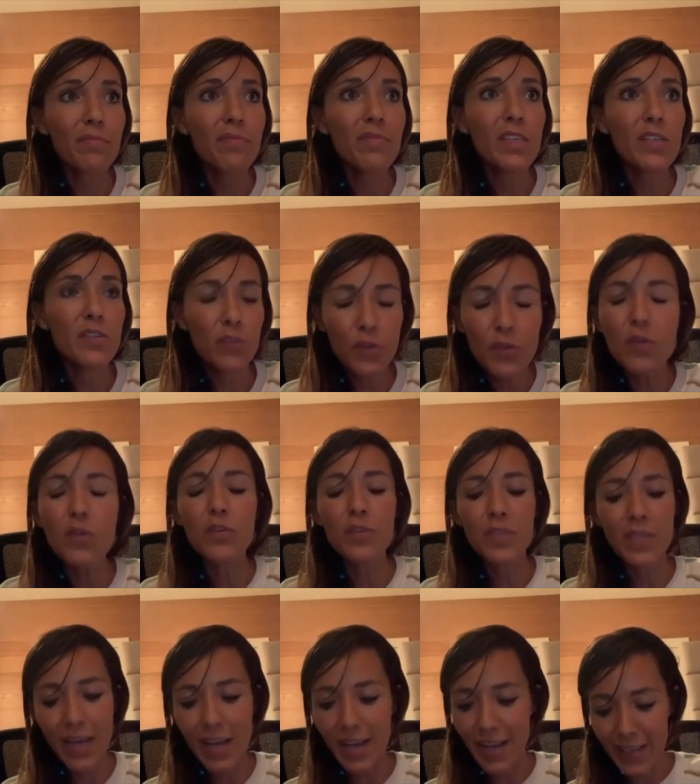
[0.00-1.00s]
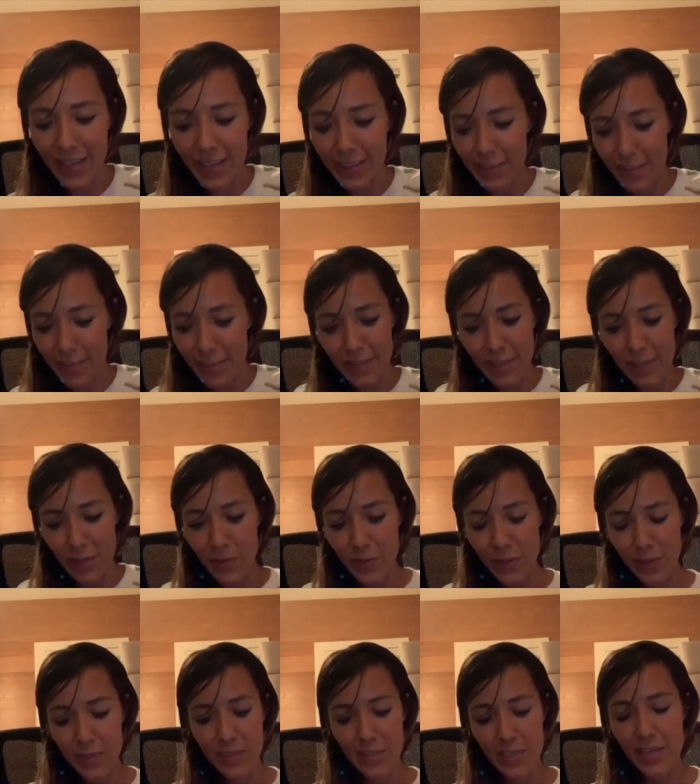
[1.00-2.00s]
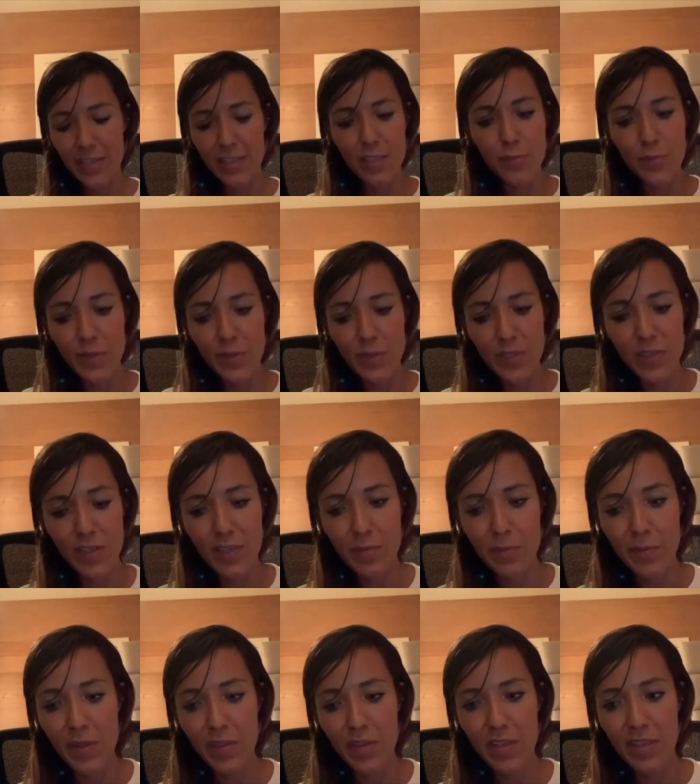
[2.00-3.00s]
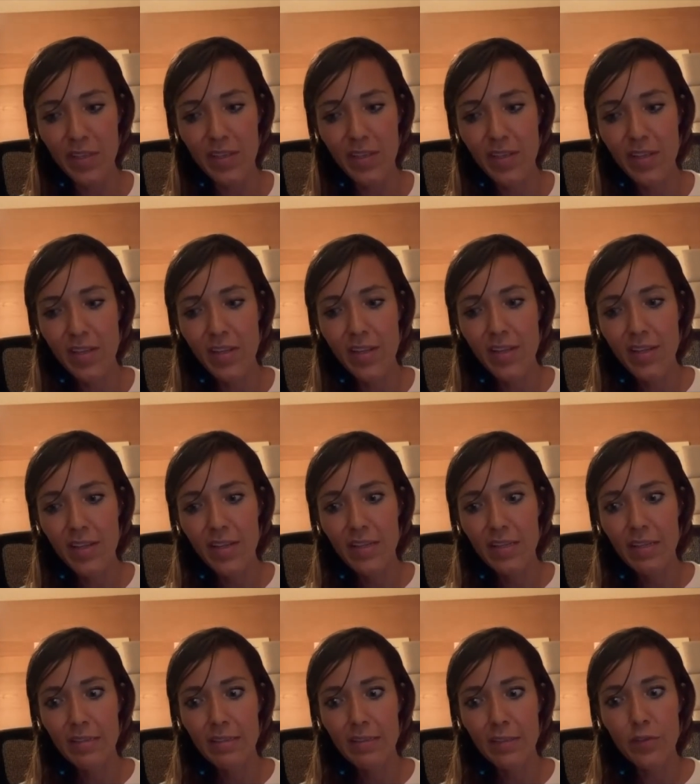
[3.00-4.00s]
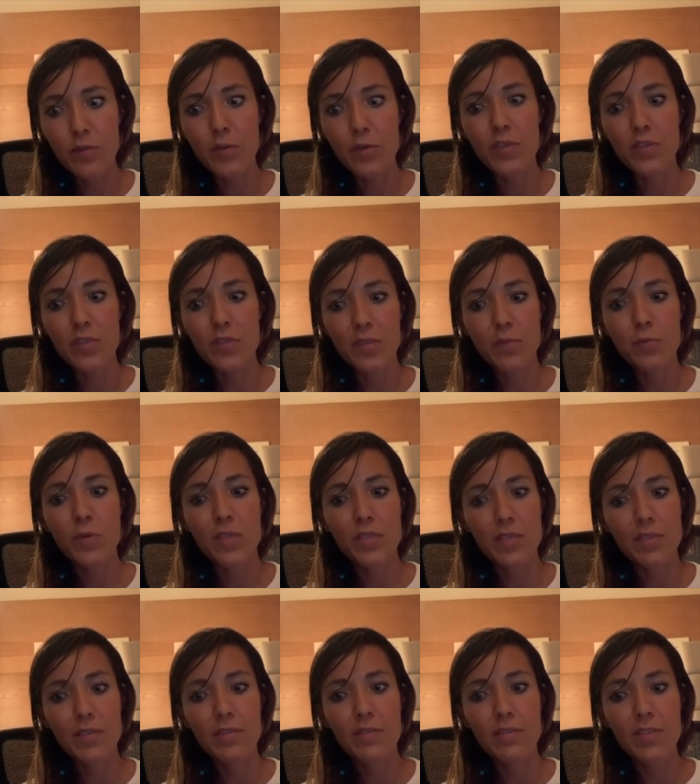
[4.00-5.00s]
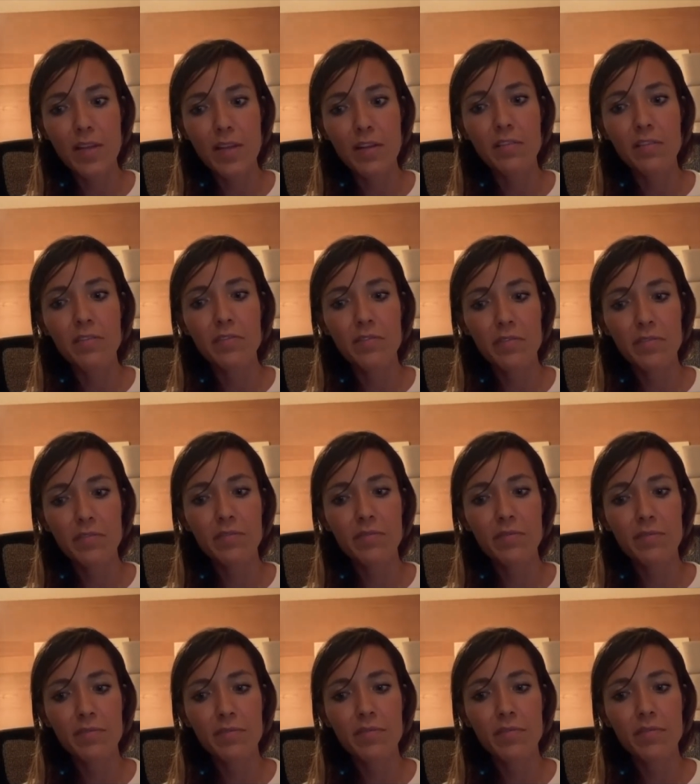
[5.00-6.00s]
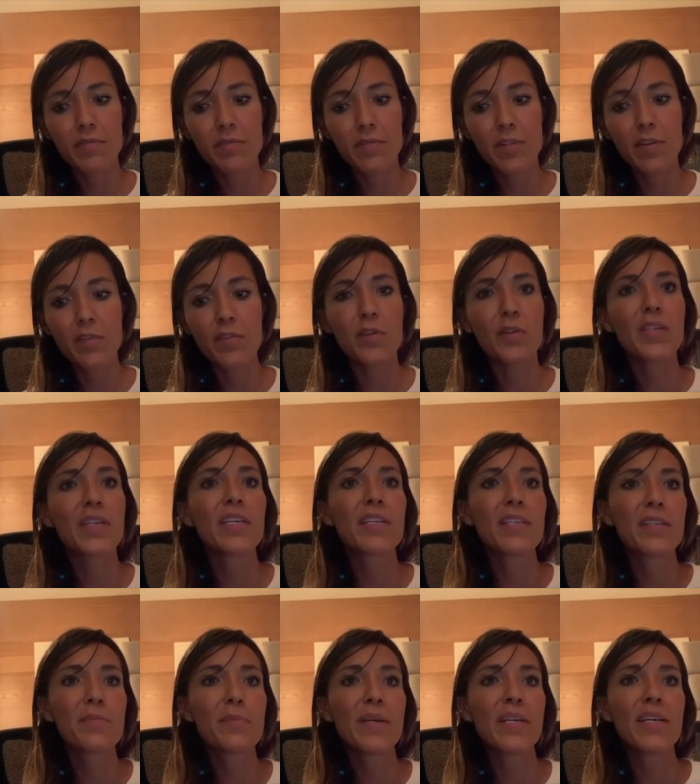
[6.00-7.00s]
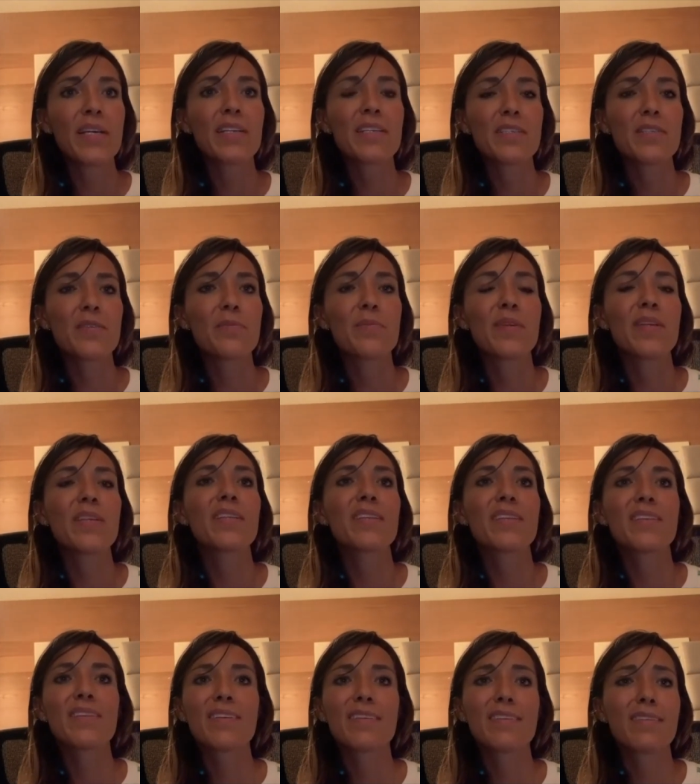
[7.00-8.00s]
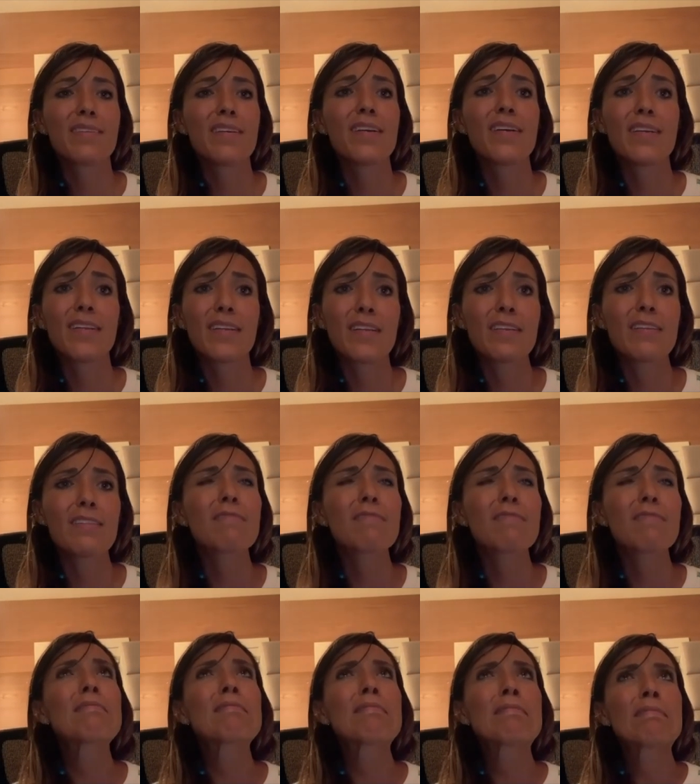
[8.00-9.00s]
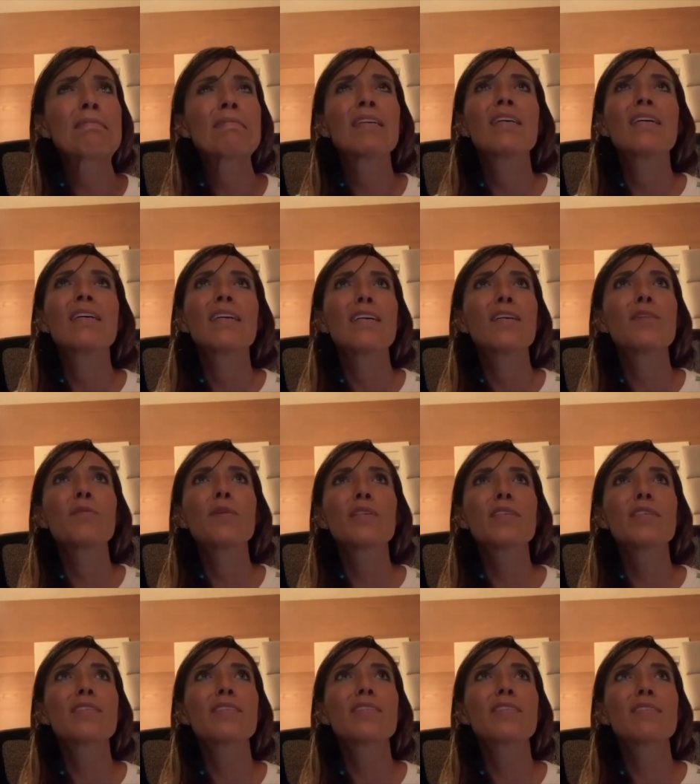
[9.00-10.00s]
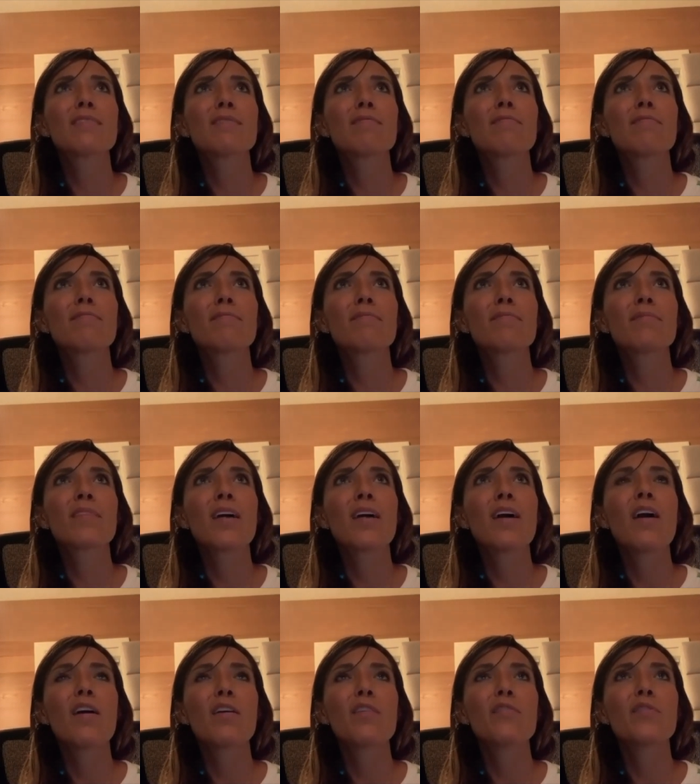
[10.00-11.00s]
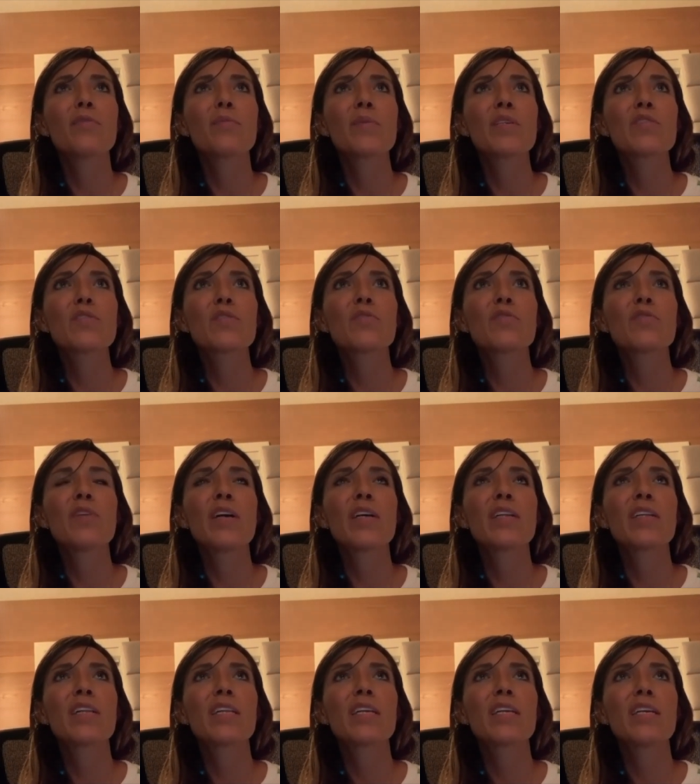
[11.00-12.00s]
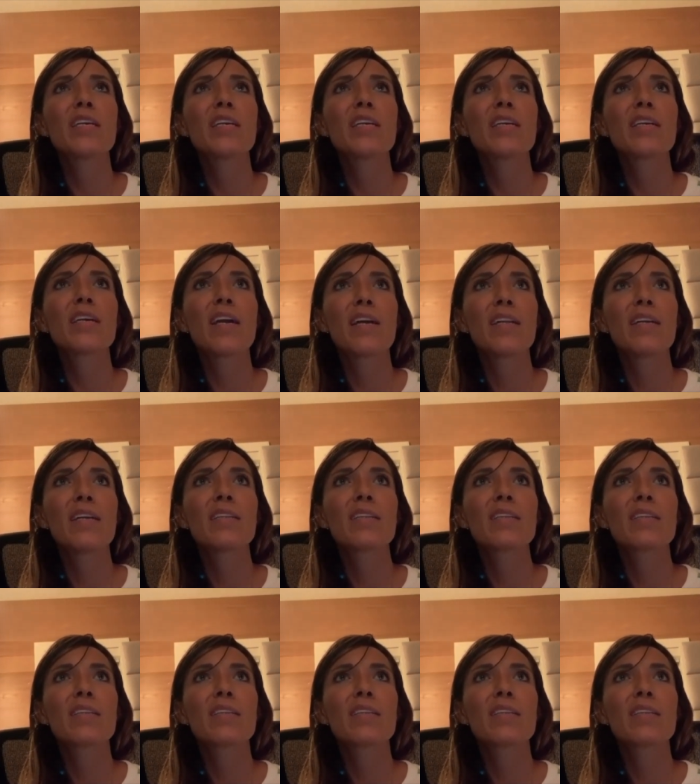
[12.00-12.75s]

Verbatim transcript: so you know yeah i understand what you're saying especially about the the trust in oneself of our healing mechanism and yeah it, it was hard for me to finally get it